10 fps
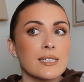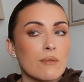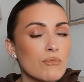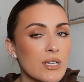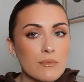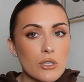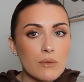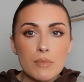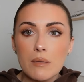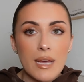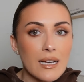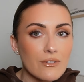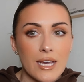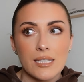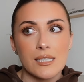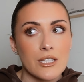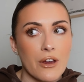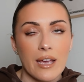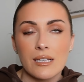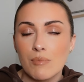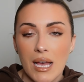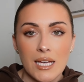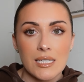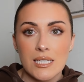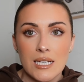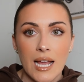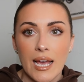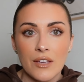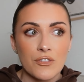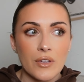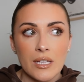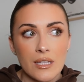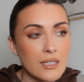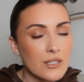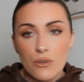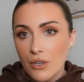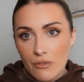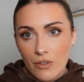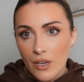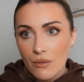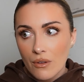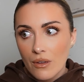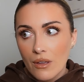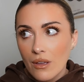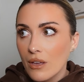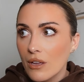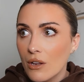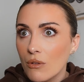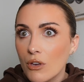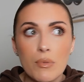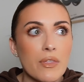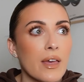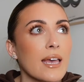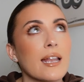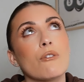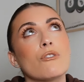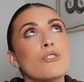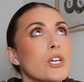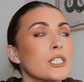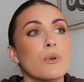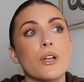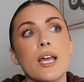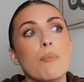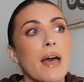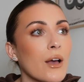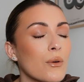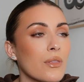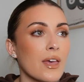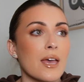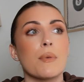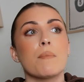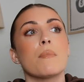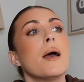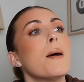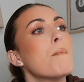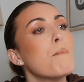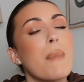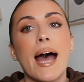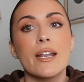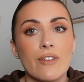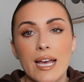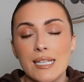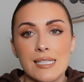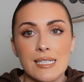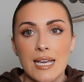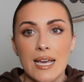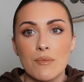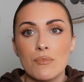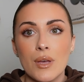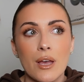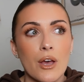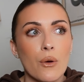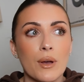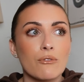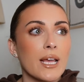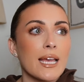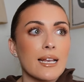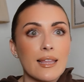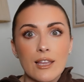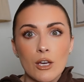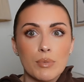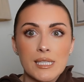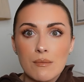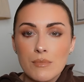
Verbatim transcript: Because sometimes you can be manifesting your ex back into your life and he's not good for you. You know, you can be thinking, I just want to get back with him and manifesting him, when really there could be